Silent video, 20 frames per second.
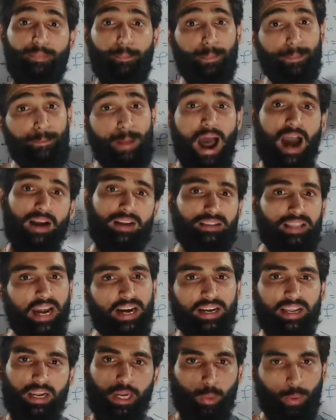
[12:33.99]
Mark
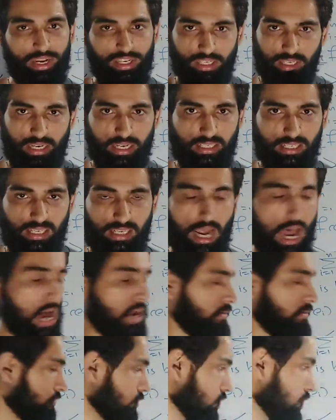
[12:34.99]
that equation as
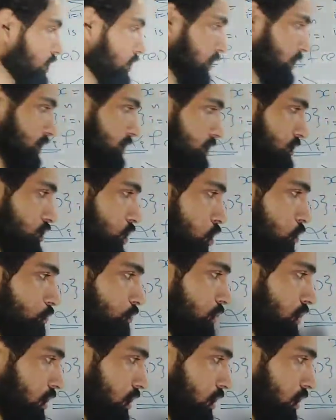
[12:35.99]
star. So